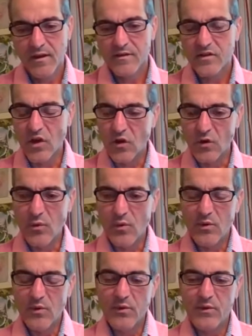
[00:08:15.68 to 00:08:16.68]
So
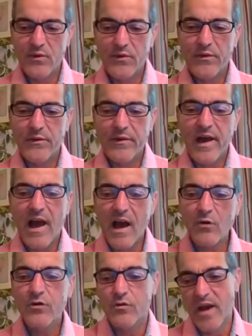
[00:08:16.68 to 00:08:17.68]
how
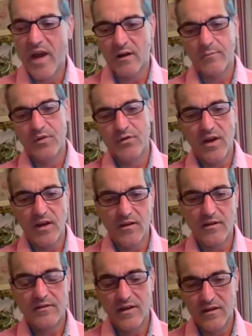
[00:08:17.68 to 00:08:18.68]
you back up your
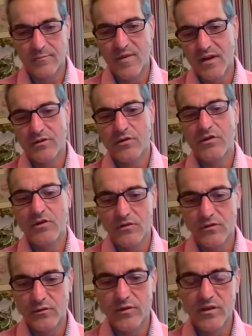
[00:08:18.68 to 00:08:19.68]
data matters
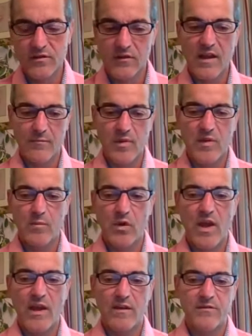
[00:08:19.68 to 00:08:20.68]
too, because a lot of people
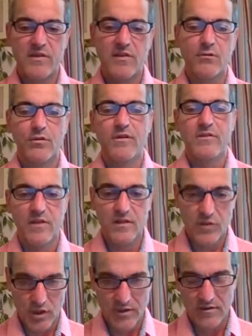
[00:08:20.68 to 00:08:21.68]
have
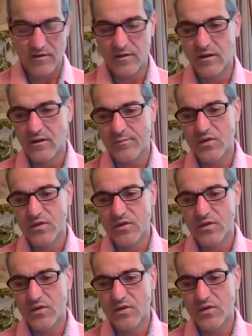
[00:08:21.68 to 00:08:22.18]
synchronization set up.